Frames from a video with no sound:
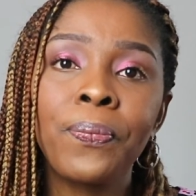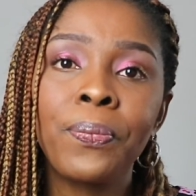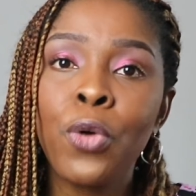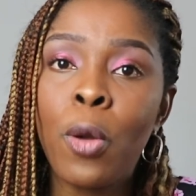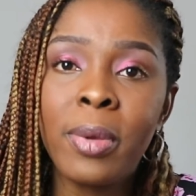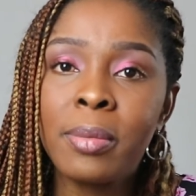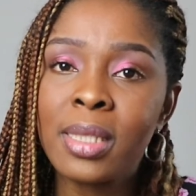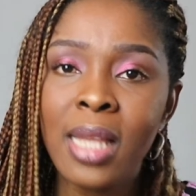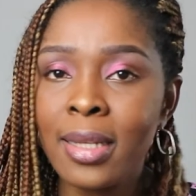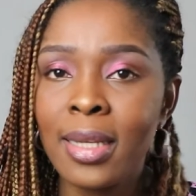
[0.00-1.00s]
problem
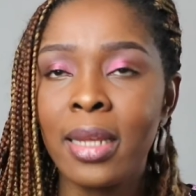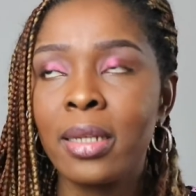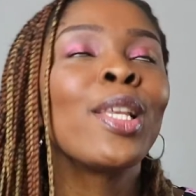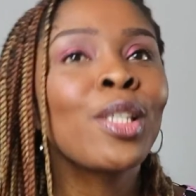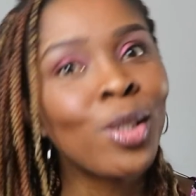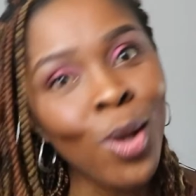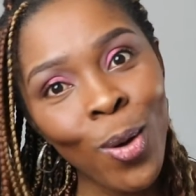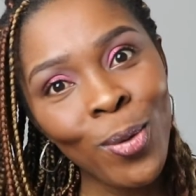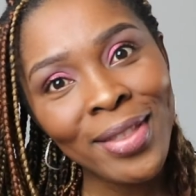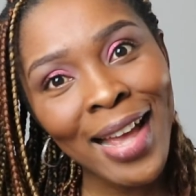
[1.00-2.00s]
started.
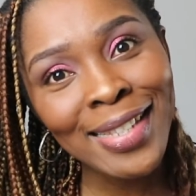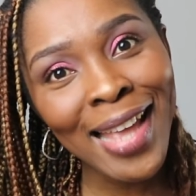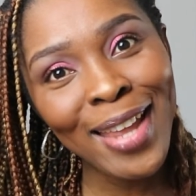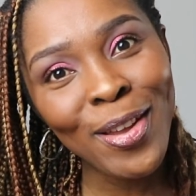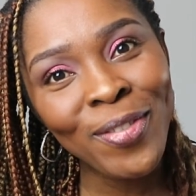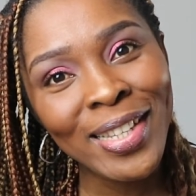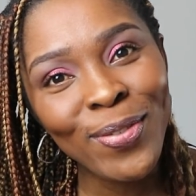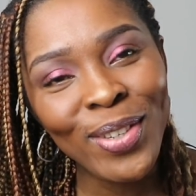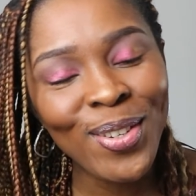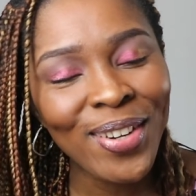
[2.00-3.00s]
So that's the end of this
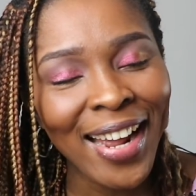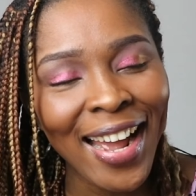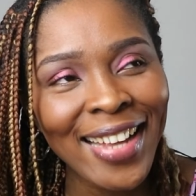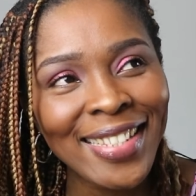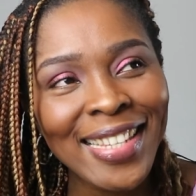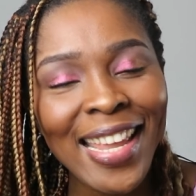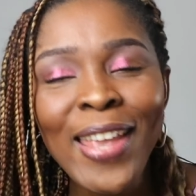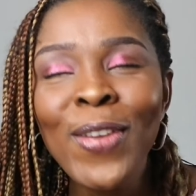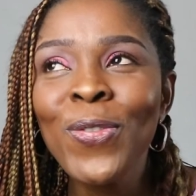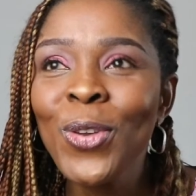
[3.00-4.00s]
video, guys.
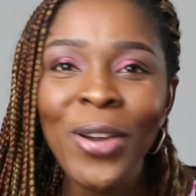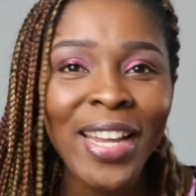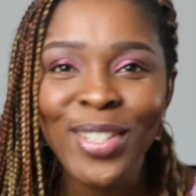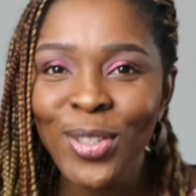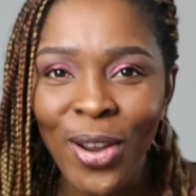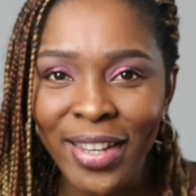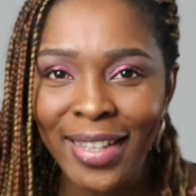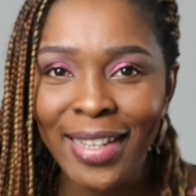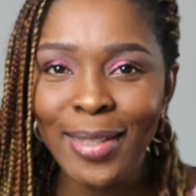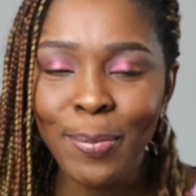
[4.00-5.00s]
If you enjoyed
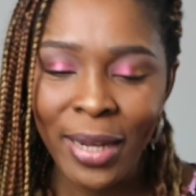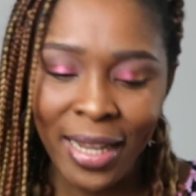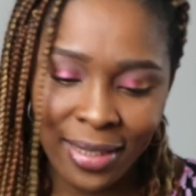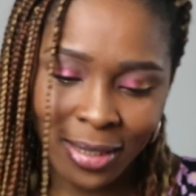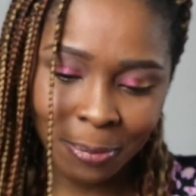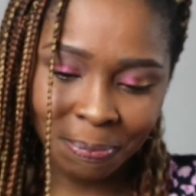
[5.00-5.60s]
it, please